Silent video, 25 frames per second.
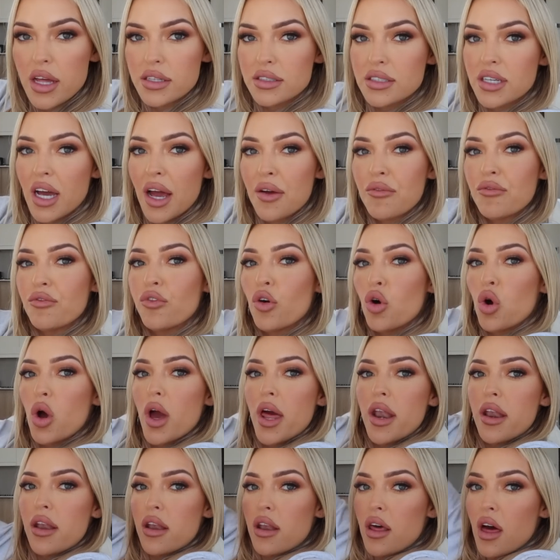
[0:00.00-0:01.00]
time for
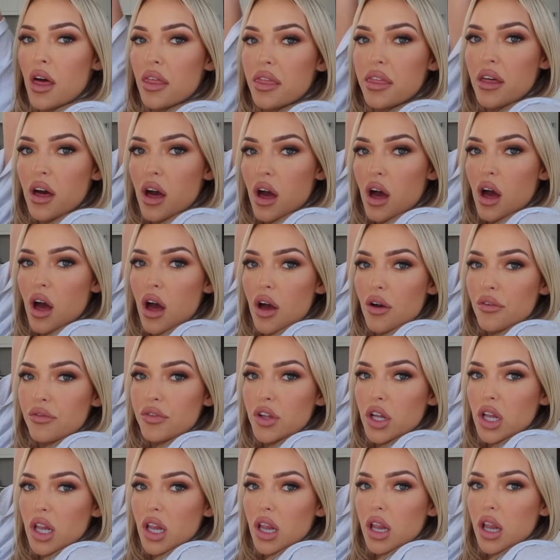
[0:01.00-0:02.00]
another
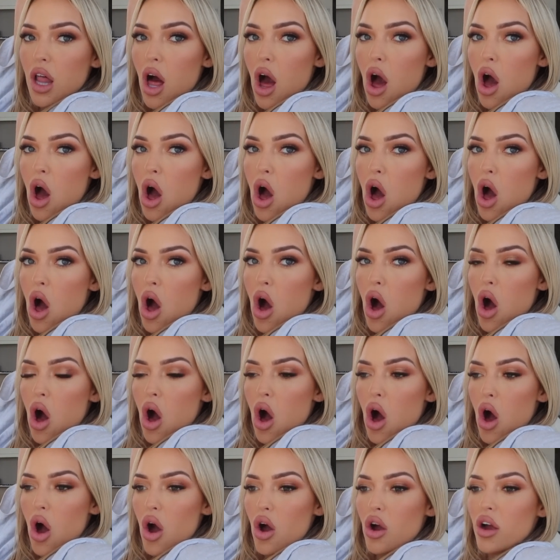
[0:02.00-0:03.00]

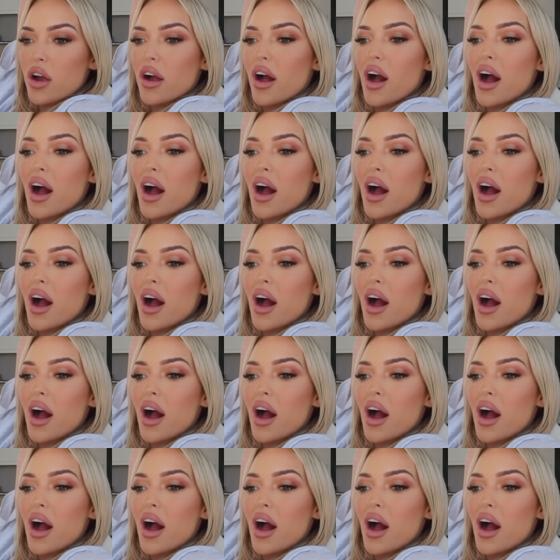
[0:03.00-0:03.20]
vlog.